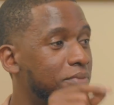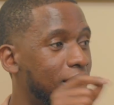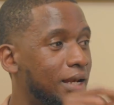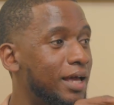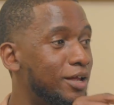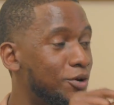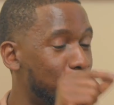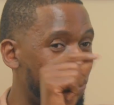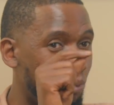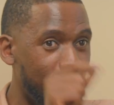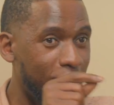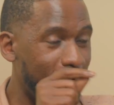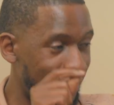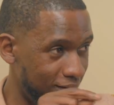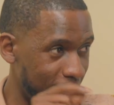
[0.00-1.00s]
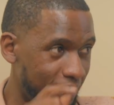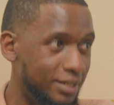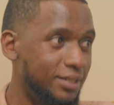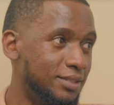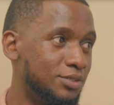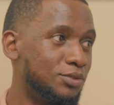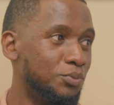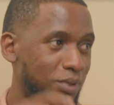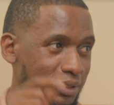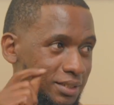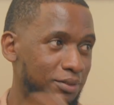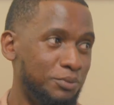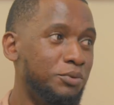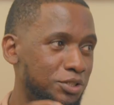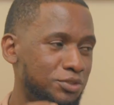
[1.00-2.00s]
him the line, where are the kids,
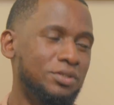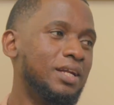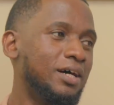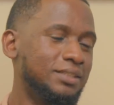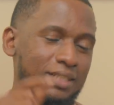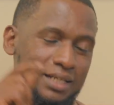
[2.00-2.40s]
was the reason I